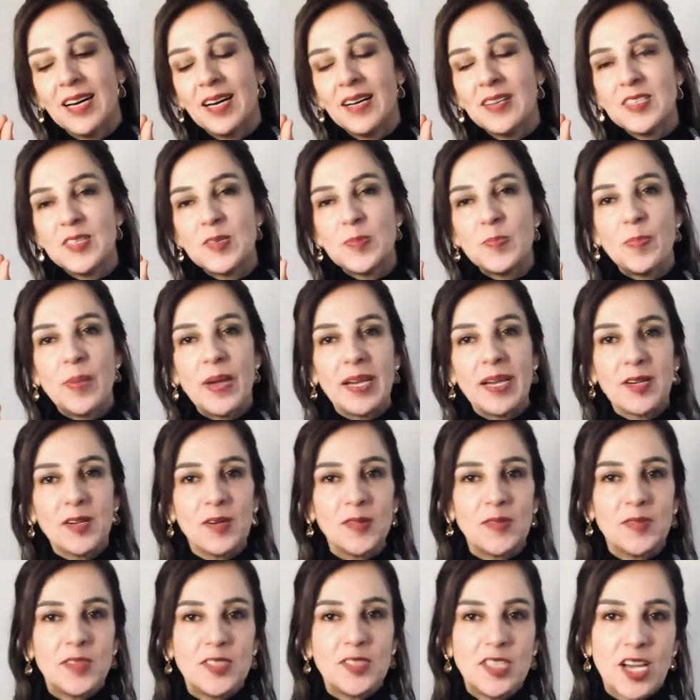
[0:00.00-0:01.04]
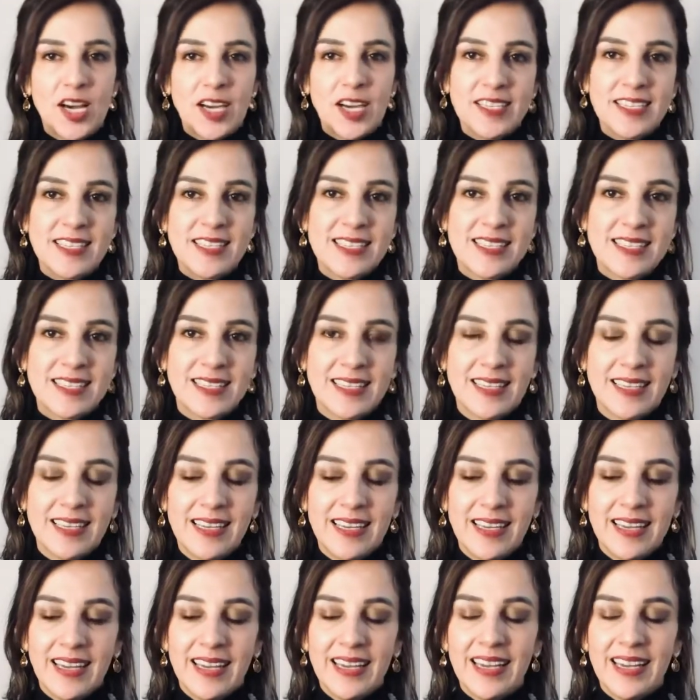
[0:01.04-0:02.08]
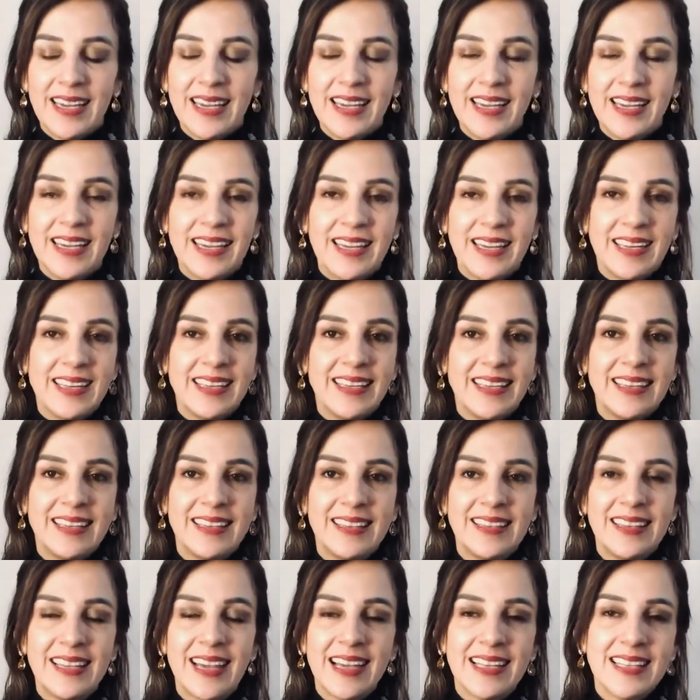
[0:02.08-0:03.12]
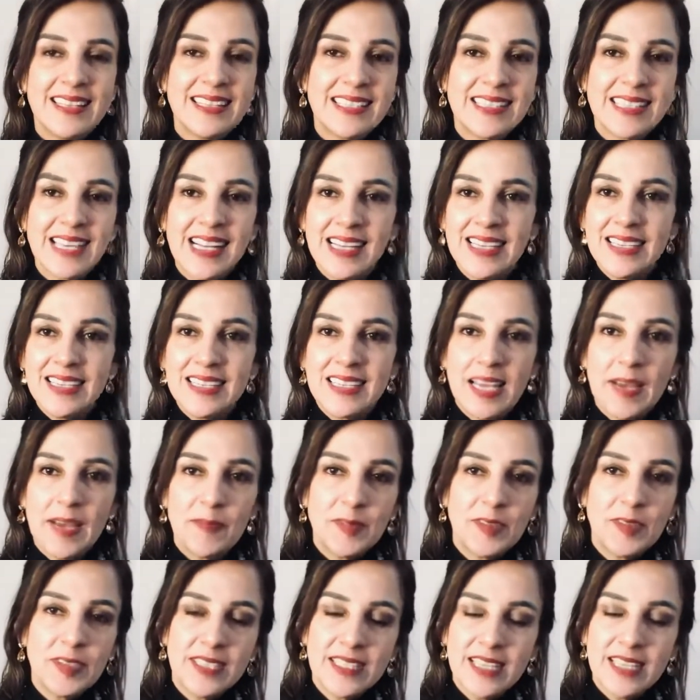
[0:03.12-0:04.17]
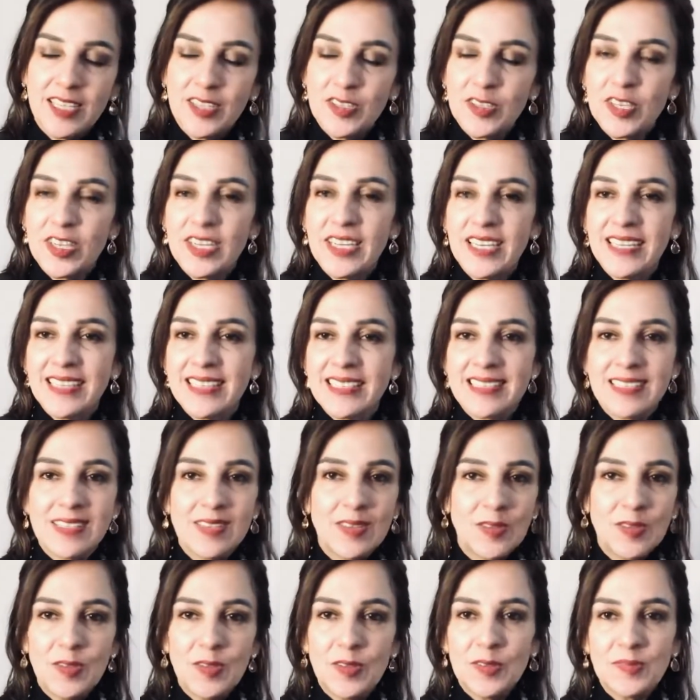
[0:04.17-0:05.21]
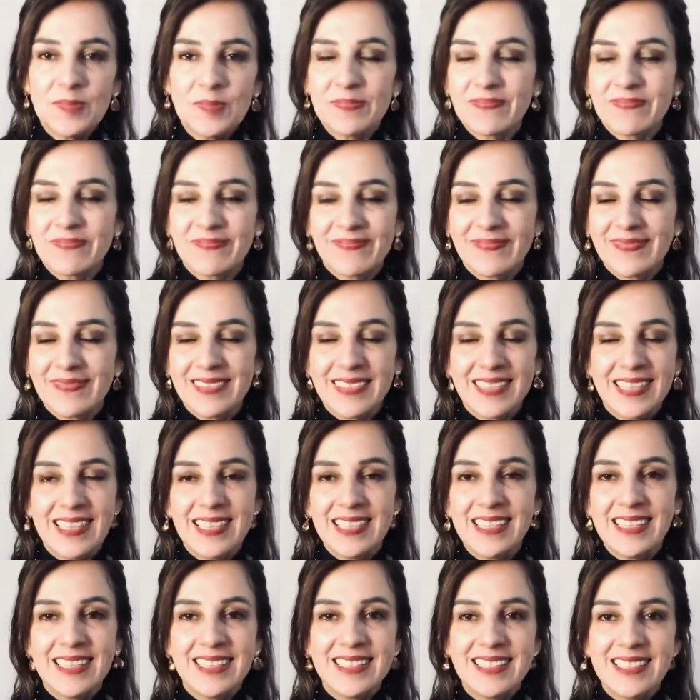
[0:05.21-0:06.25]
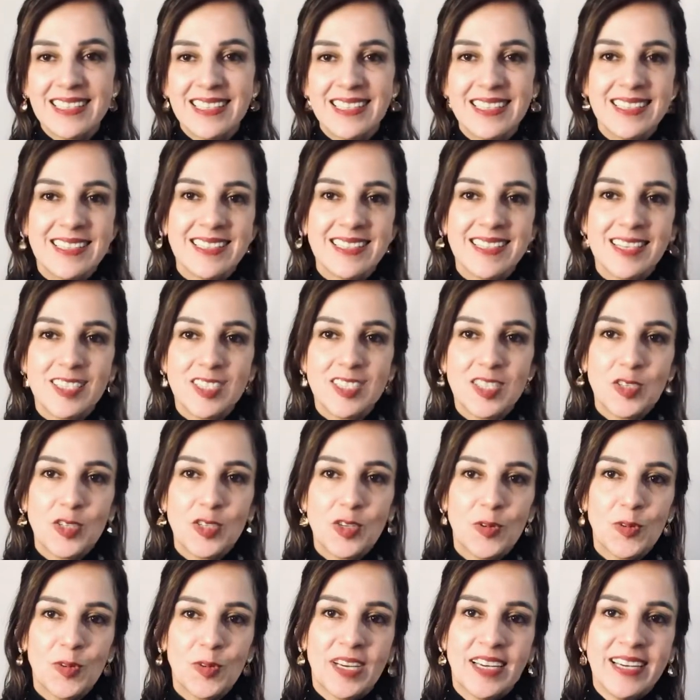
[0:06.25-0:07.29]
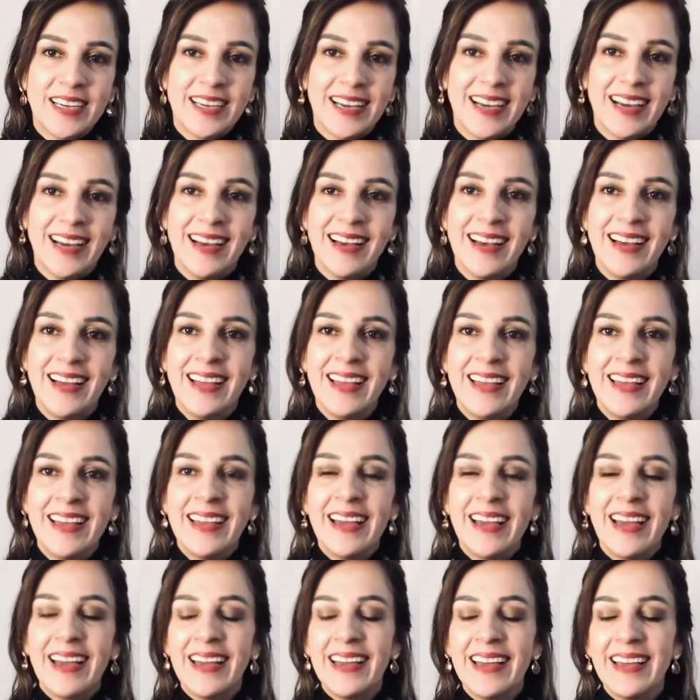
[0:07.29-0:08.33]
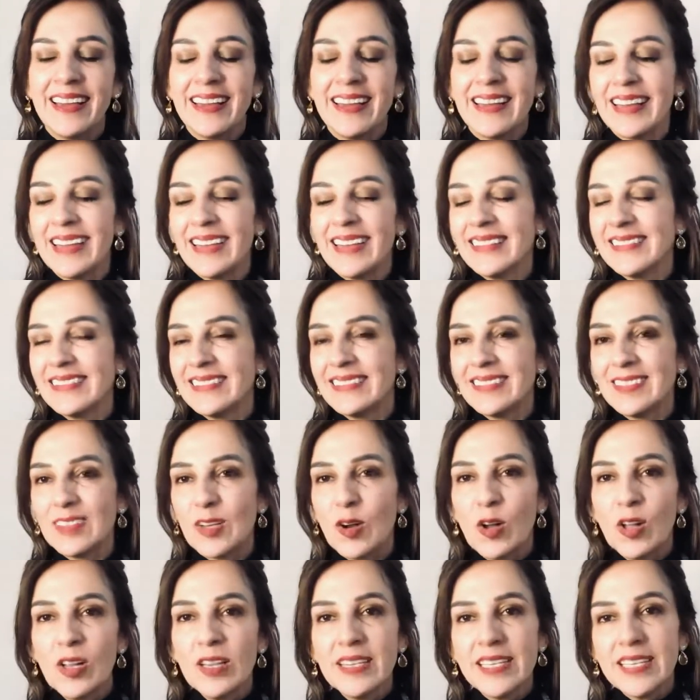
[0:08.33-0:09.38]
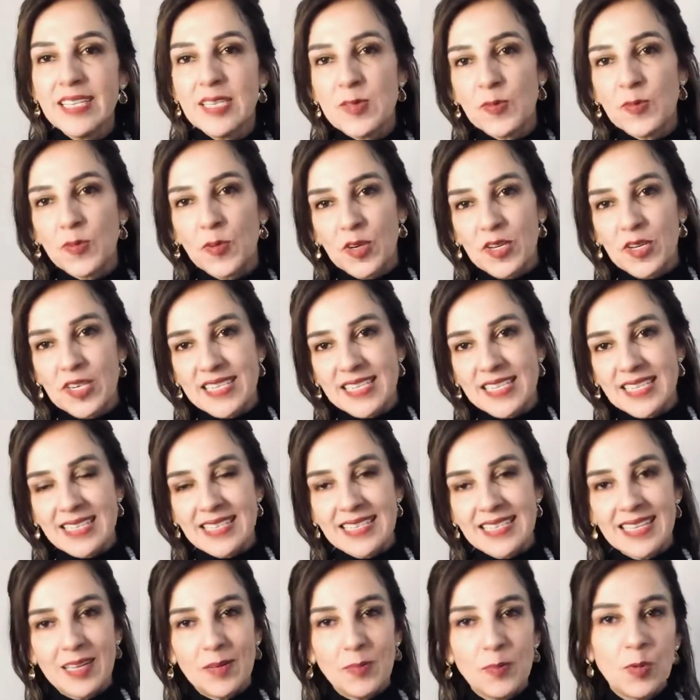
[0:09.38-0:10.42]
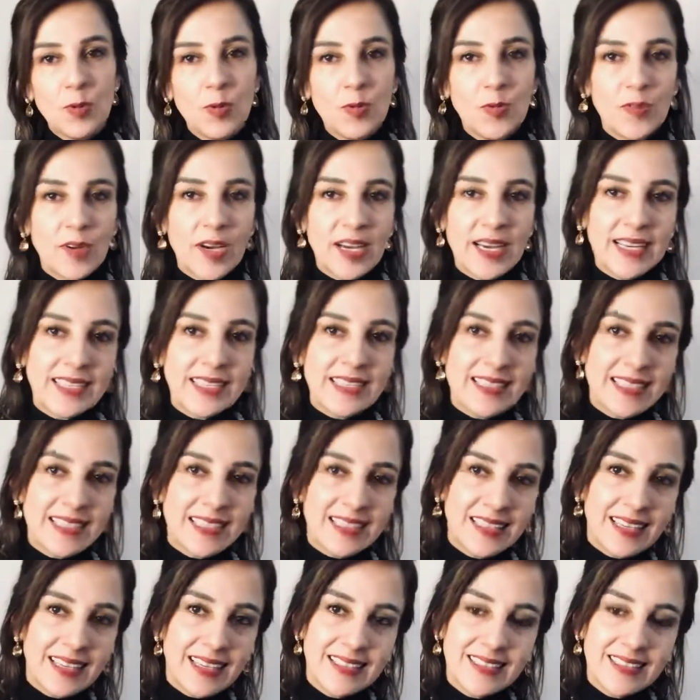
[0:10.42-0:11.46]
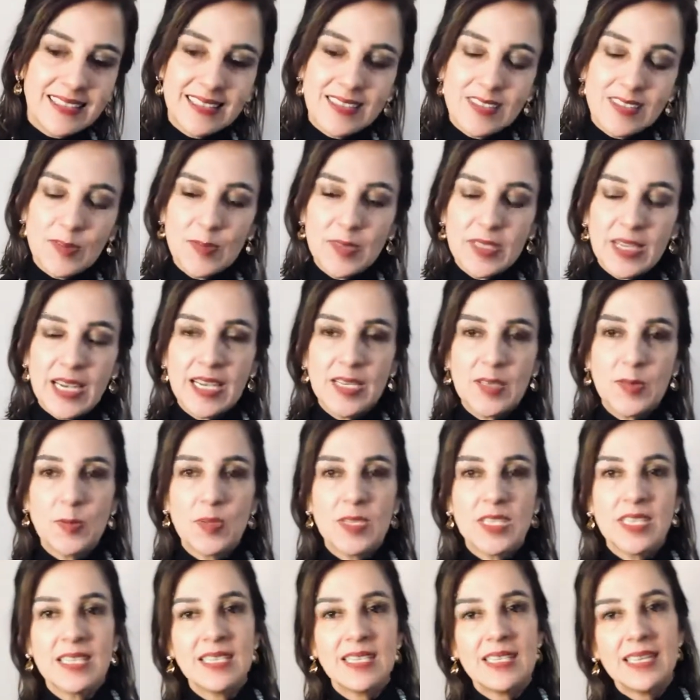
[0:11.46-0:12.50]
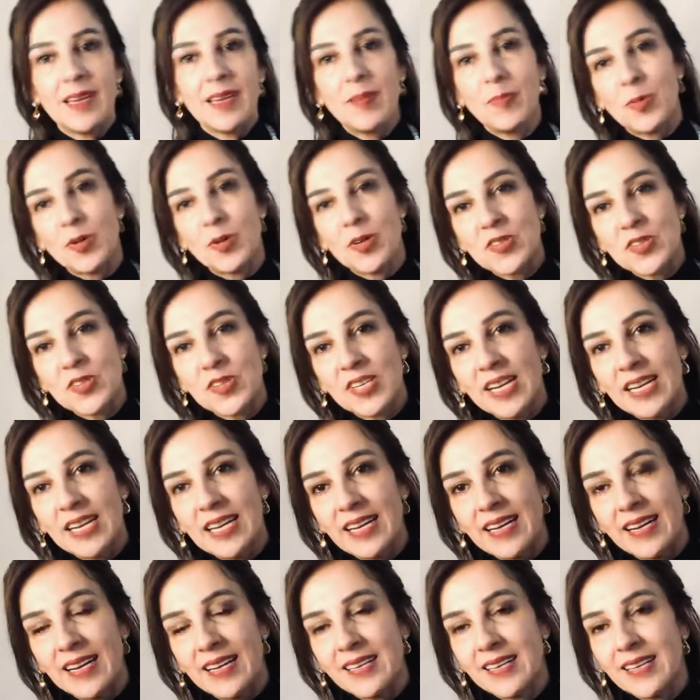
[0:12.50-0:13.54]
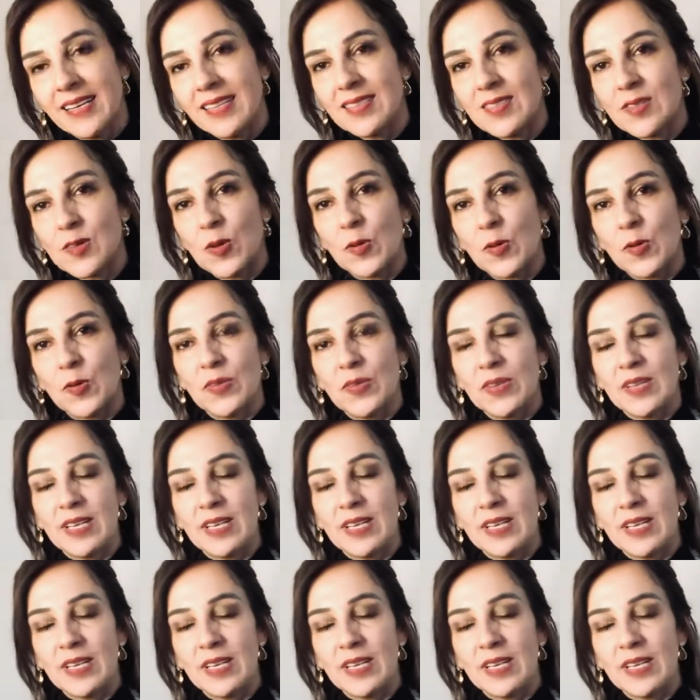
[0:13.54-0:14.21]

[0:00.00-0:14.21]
speck of dust, and that self-centeredness, is such a joke. And all these forces that move us and that sometimes we just take personally are not so